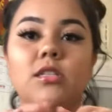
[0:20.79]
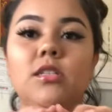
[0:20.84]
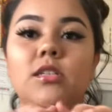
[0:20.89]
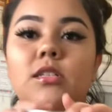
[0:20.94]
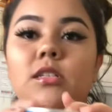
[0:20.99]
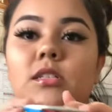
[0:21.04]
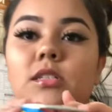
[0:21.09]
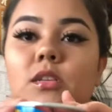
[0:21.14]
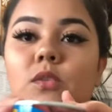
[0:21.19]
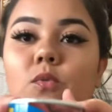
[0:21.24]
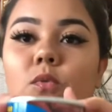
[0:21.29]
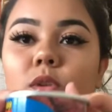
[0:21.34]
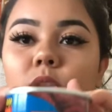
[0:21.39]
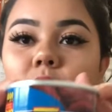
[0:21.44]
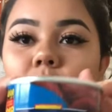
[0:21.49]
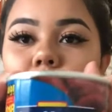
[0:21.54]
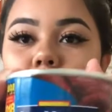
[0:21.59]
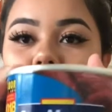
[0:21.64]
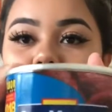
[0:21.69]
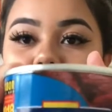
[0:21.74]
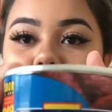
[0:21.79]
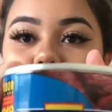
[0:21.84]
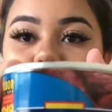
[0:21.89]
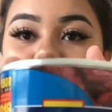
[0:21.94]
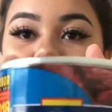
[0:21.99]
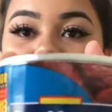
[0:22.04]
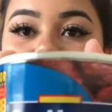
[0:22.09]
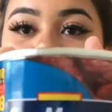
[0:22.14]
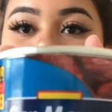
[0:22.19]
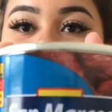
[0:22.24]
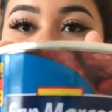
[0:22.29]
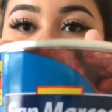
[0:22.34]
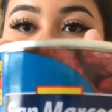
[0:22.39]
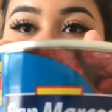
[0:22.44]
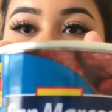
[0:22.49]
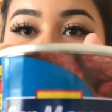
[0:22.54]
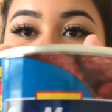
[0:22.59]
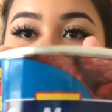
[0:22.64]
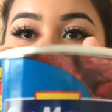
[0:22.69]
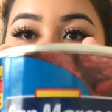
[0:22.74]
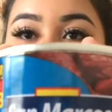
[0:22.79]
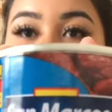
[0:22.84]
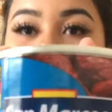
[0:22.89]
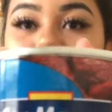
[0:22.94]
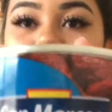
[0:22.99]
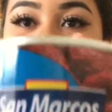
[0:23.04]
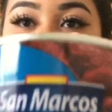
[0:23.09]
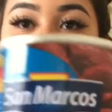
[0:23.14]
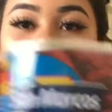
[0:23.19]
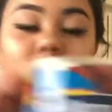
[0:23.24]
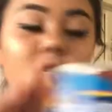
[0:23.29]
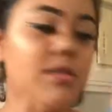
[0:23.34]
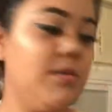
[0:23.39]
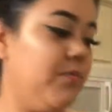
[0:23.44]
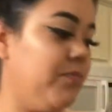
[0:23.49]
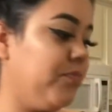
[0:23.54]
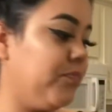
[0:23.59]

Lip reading: This is the one that I use, the chipotle peppers.